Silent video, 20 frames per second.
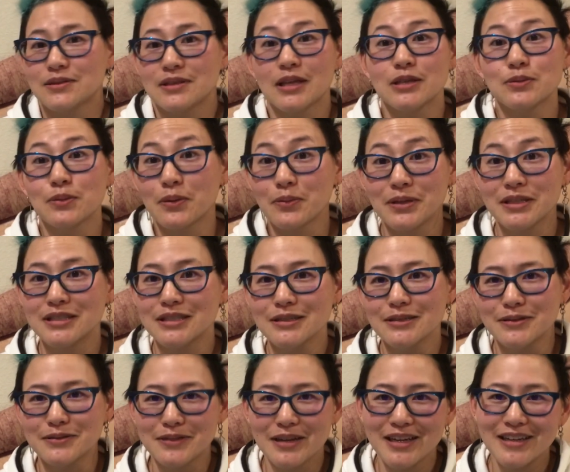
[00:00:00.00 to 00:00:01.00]
that's what we
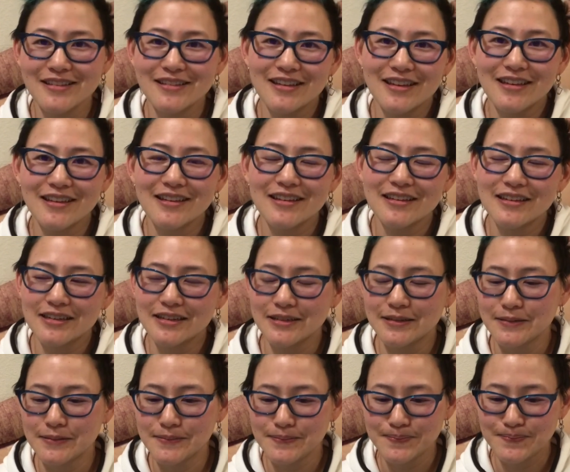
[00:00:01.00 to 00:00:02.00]
do, right? Like,
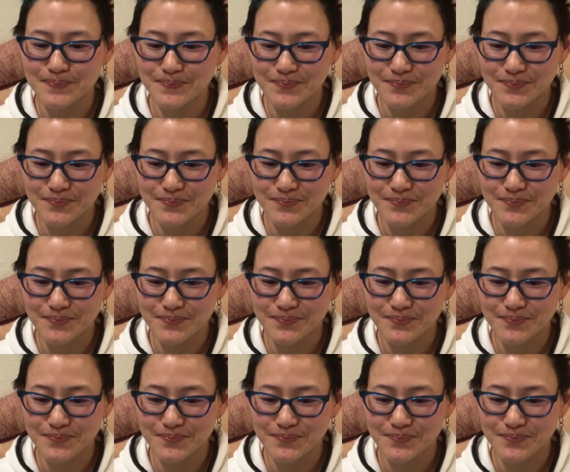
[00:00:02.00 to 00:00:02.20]
um,